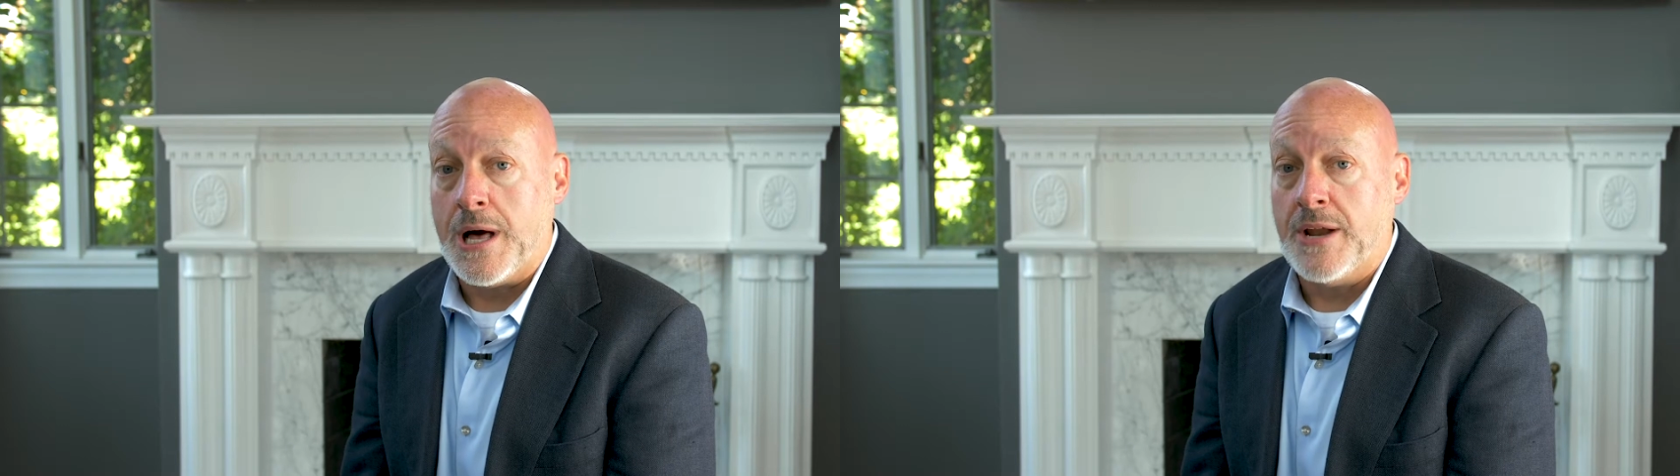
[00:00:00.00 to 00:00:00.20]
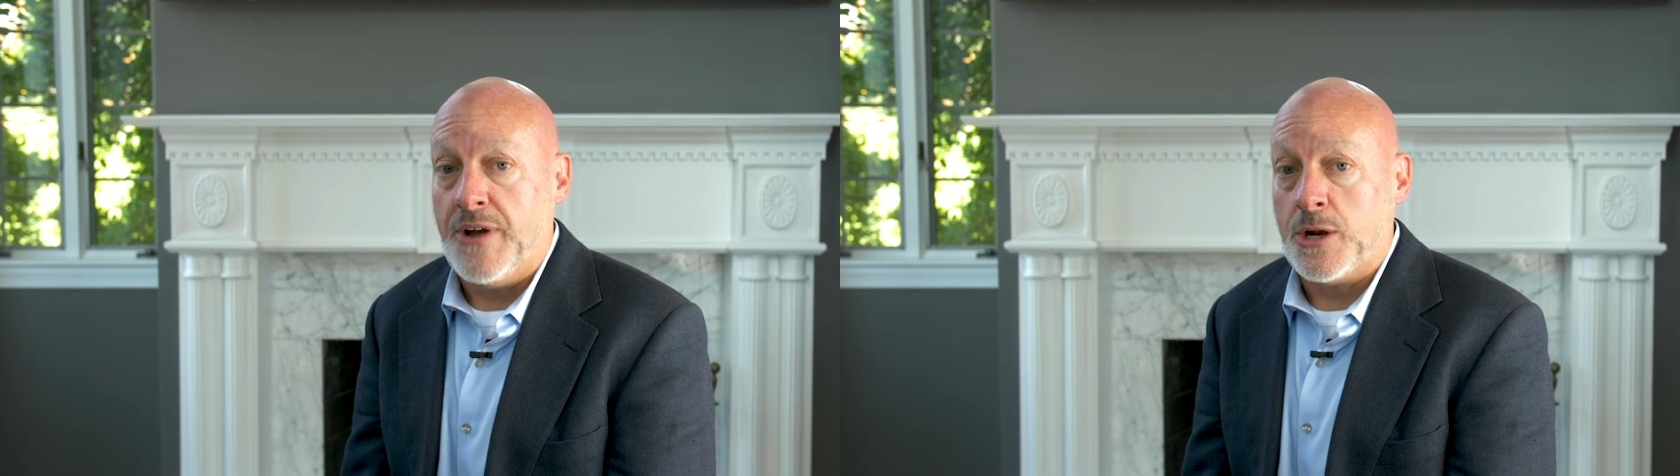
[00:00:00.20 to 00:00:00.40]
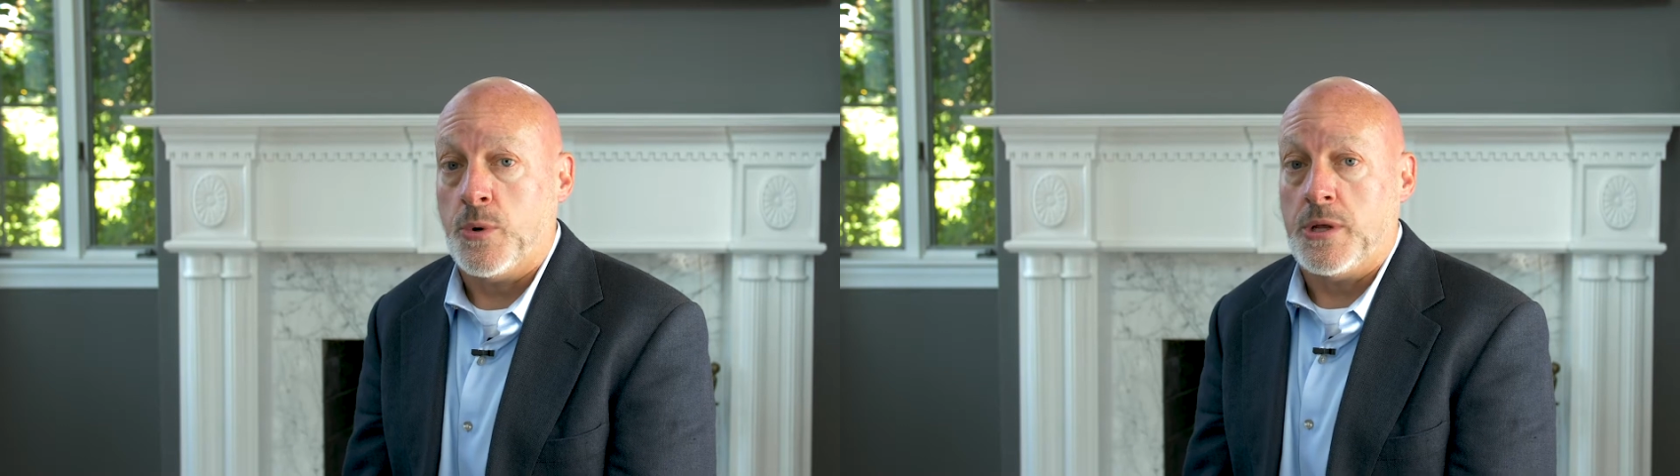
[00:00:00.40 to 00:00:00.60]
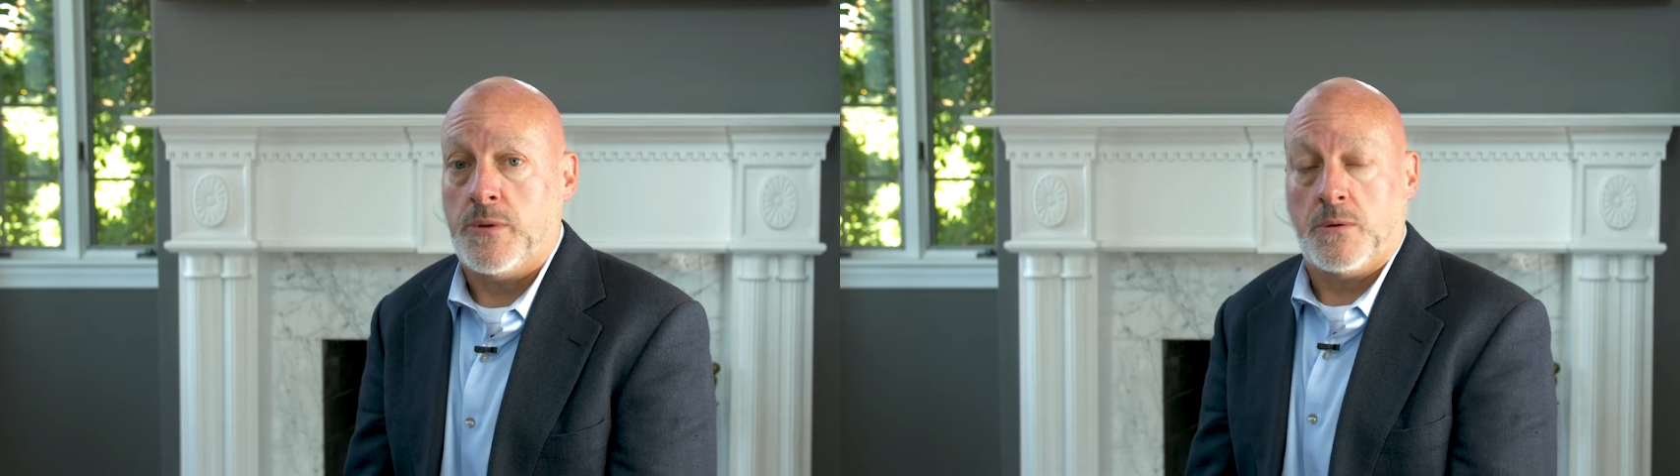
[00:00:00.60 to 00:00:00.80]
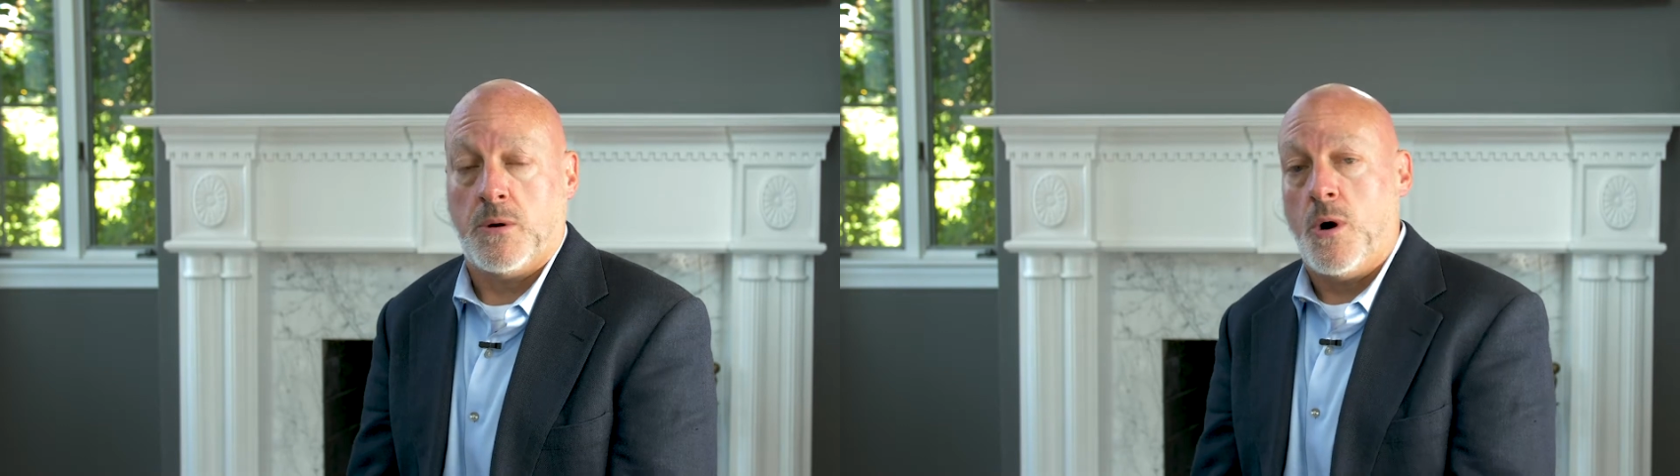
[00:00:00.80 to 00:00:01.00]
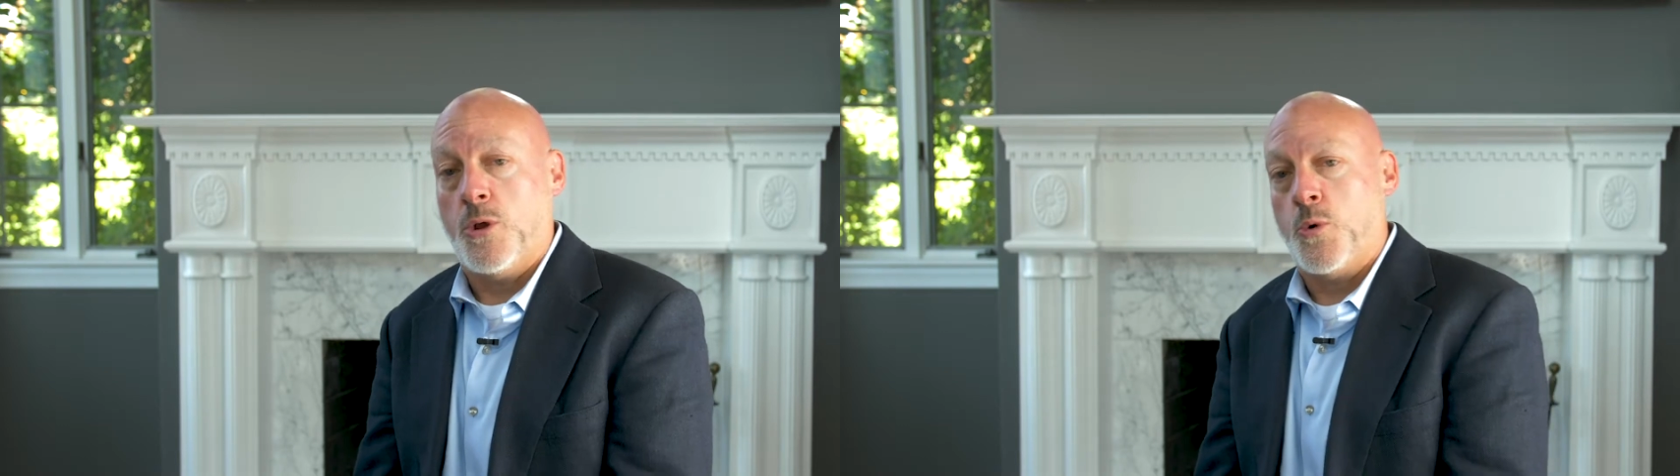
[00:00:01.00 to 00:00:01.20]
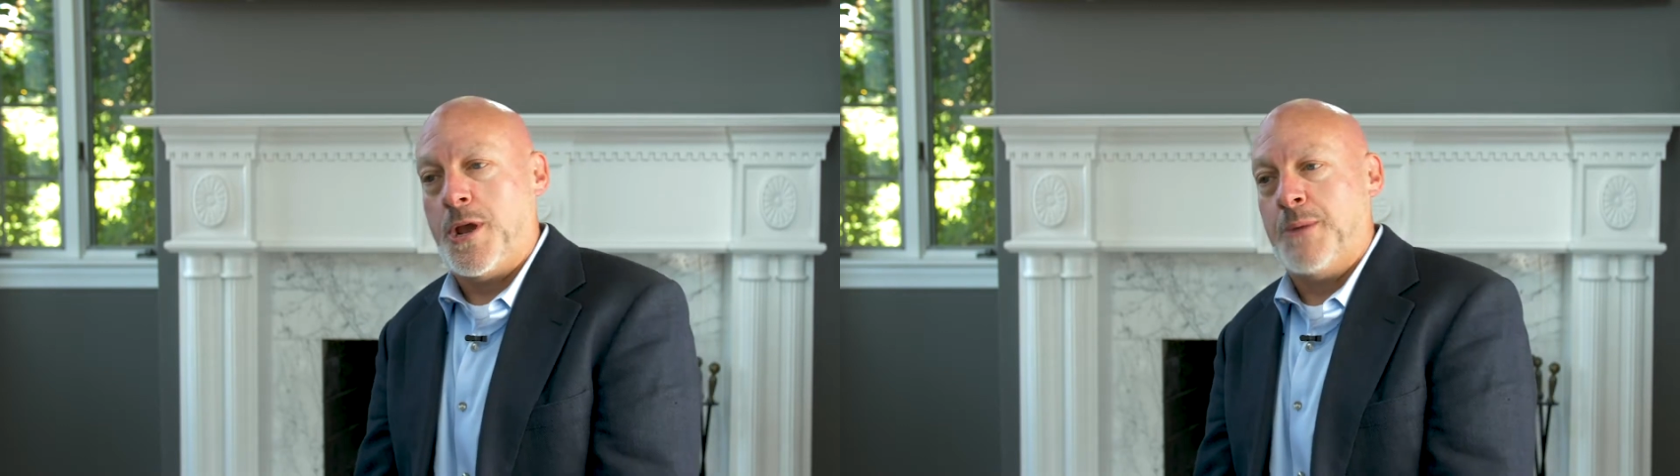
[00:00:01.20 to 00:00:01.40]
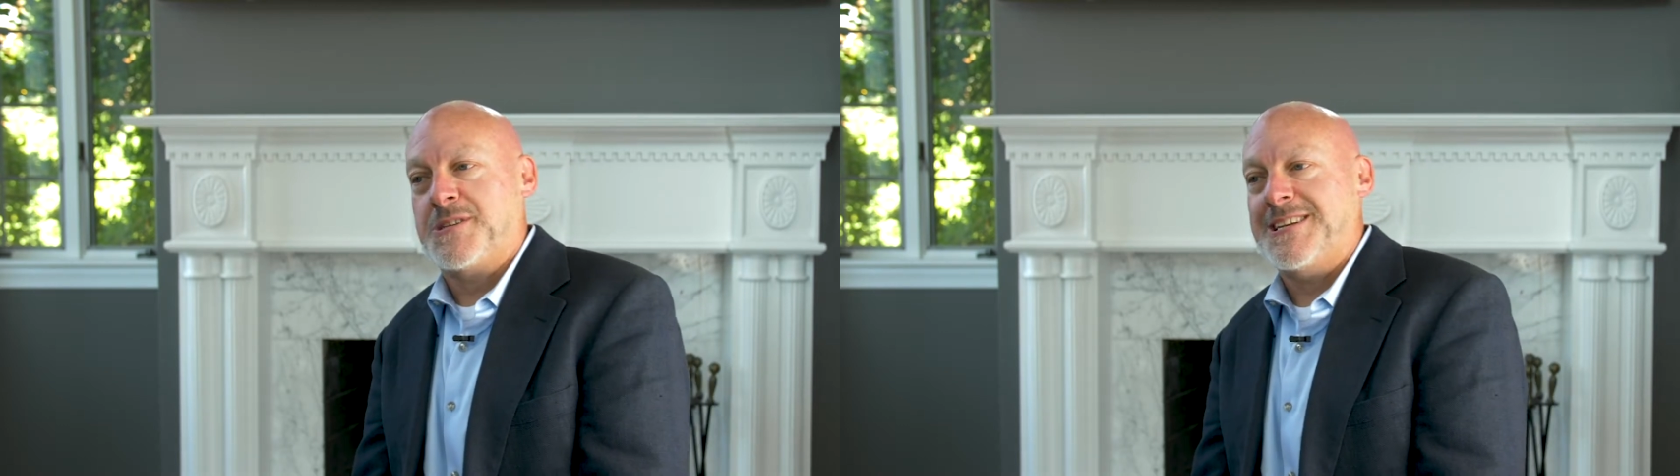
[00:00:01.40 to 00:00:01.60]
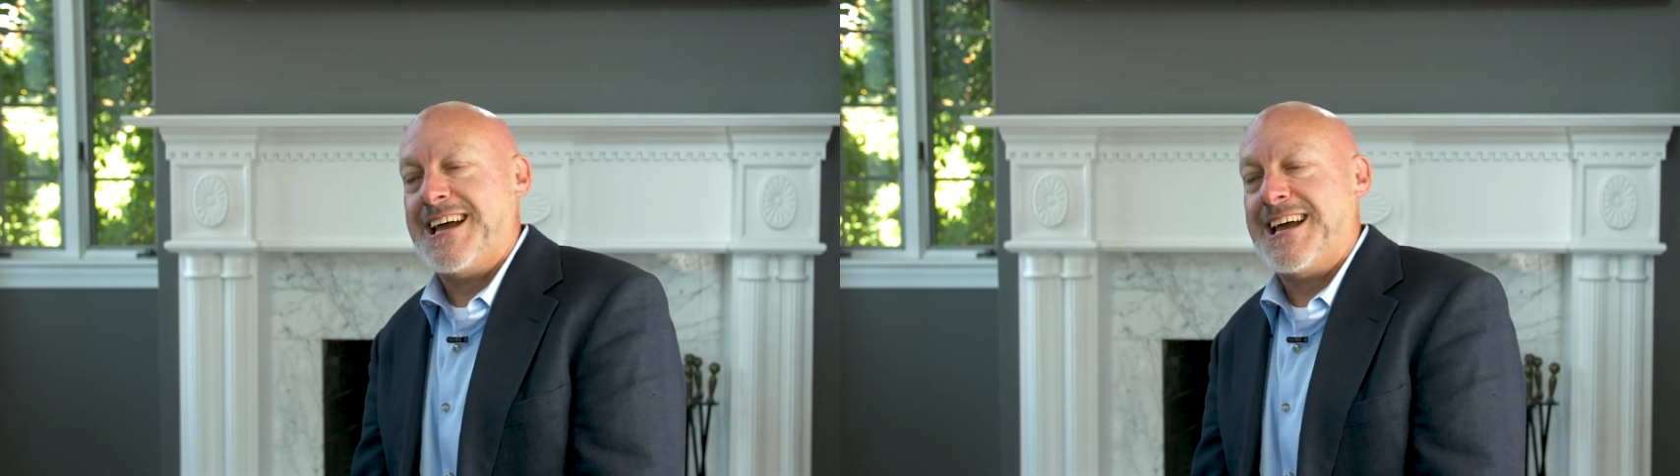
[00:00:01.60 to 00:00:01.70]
lot of equity. They'll go all the way up to